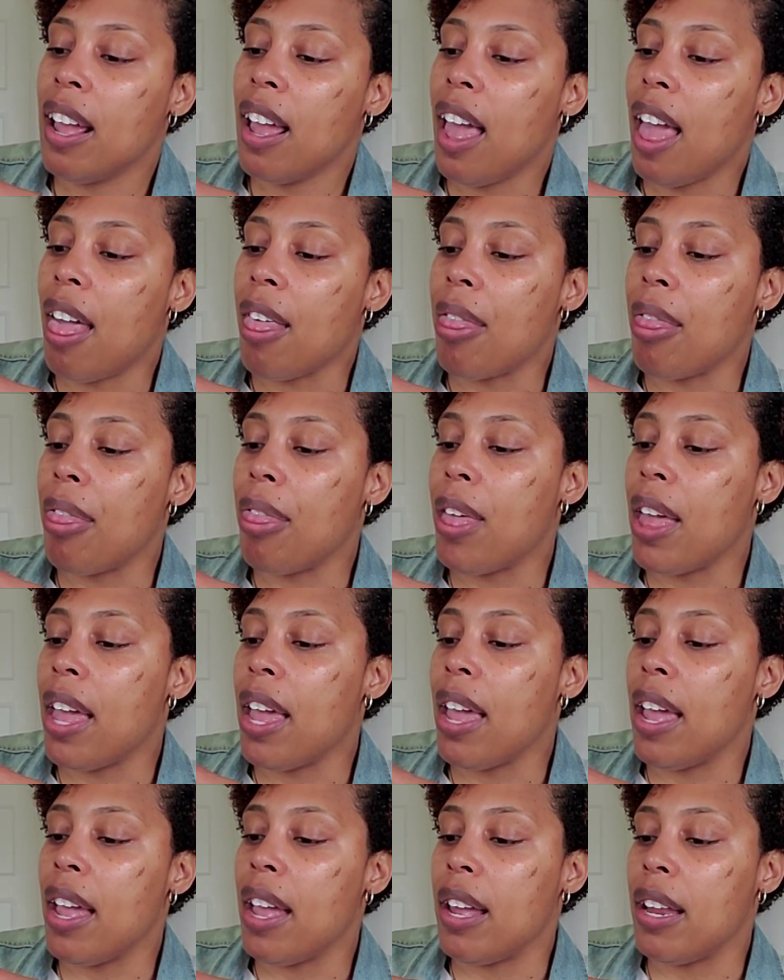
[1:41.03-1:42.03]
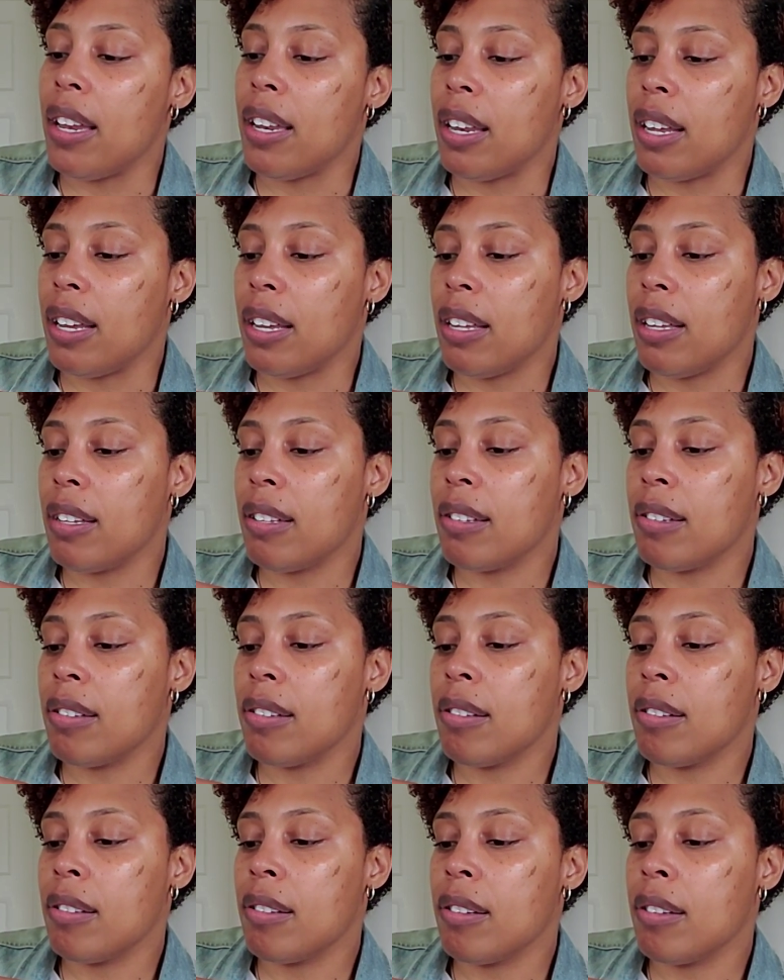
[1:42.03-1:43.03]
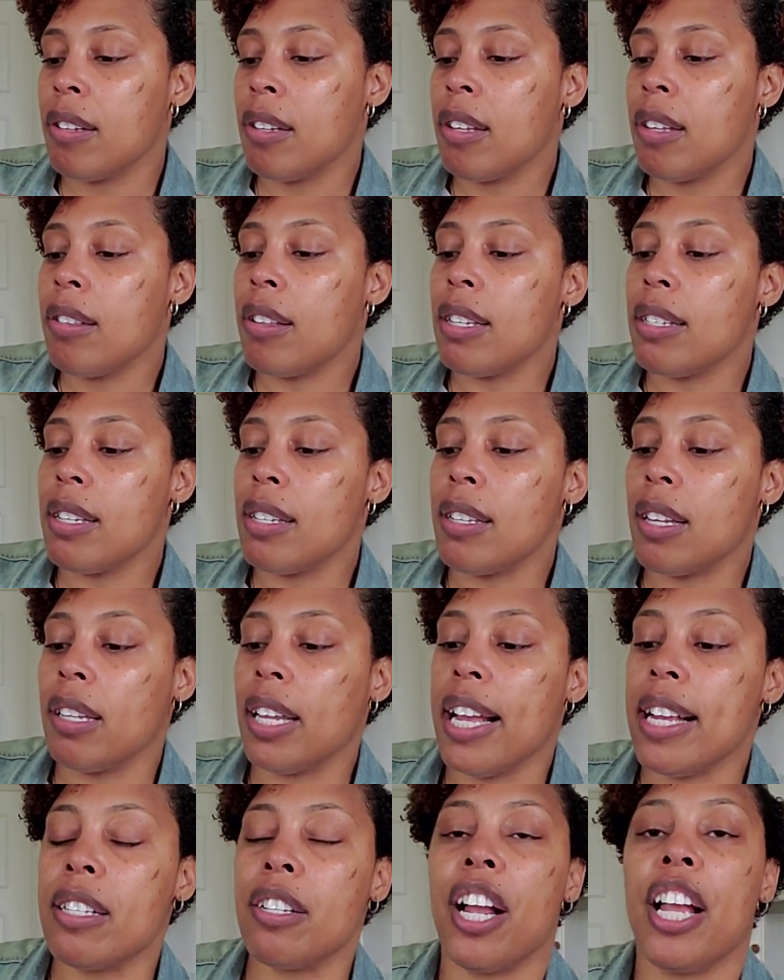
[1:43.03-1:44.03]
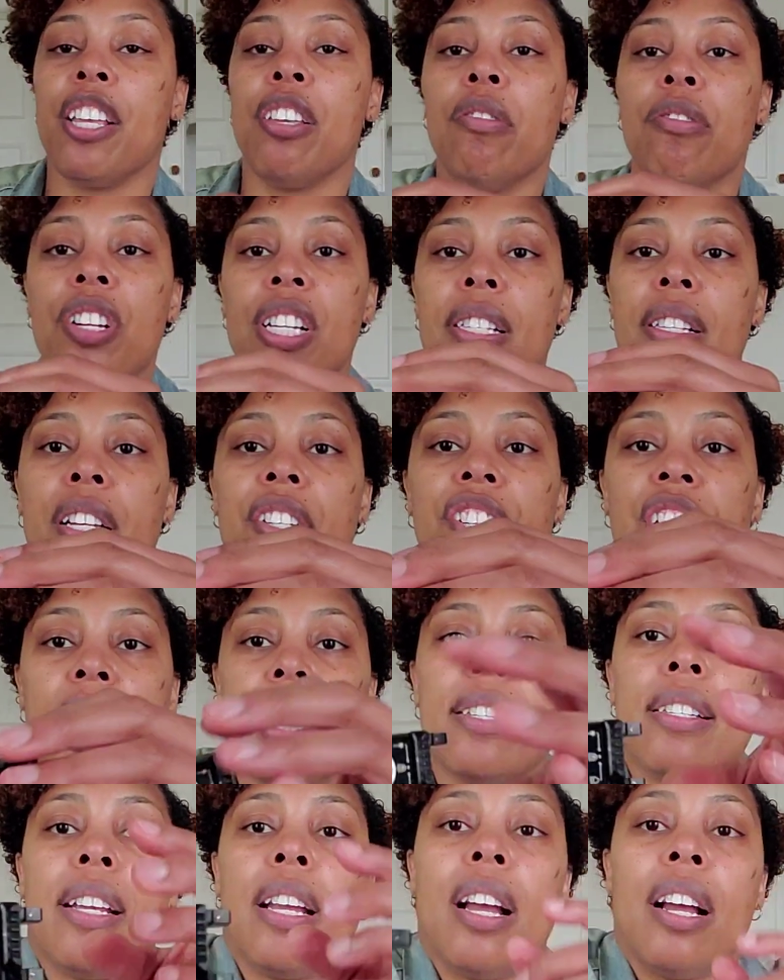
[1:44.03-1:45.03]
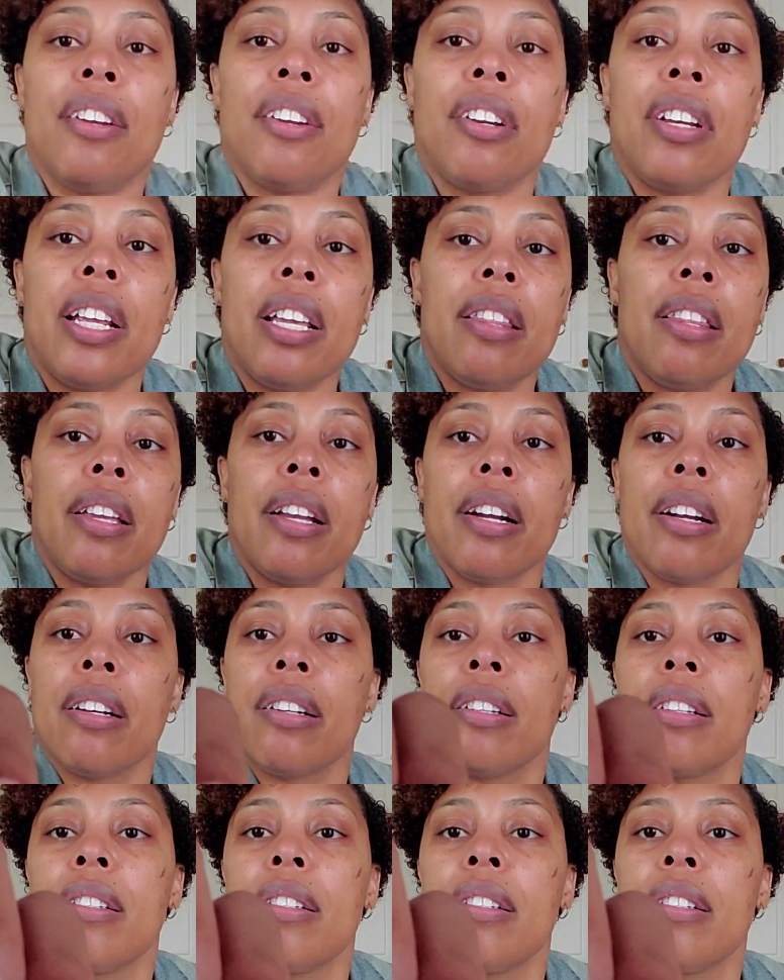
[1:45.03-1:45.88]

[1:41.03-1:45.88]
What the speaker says: And then this is the laser. And you just adjust it underneath here.